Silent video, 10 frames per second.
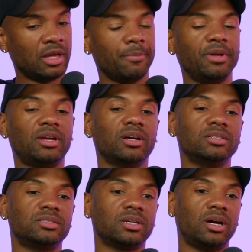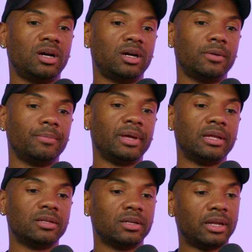Because
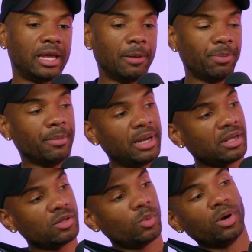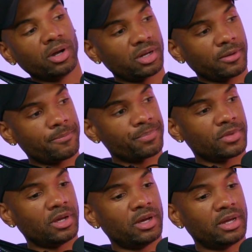implementing the work,
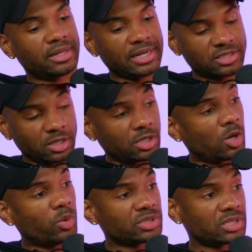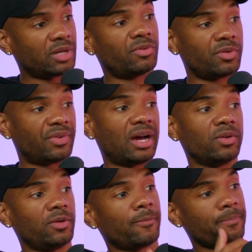that's the lowest level of
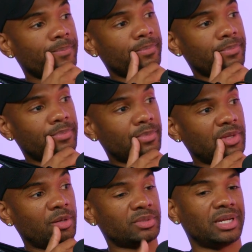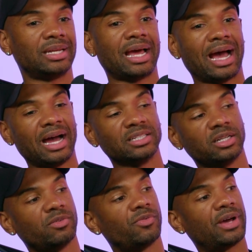value. You know what I'm saying? The highest
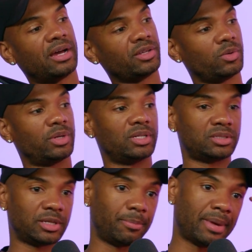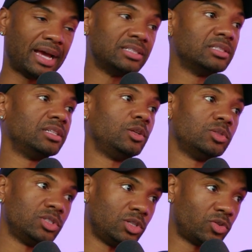level of value is imagine
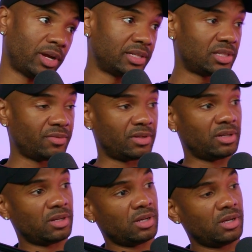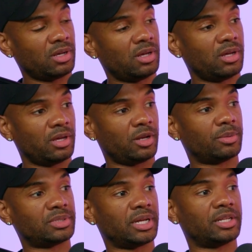using your creativity. You know what I'm
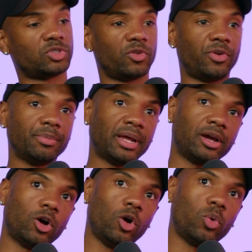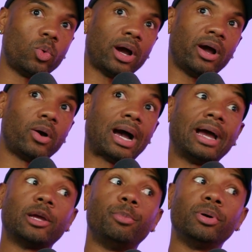saying? So if I'm oh, wow, I
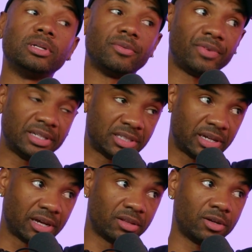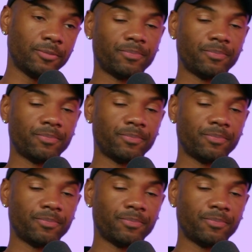could put an event together.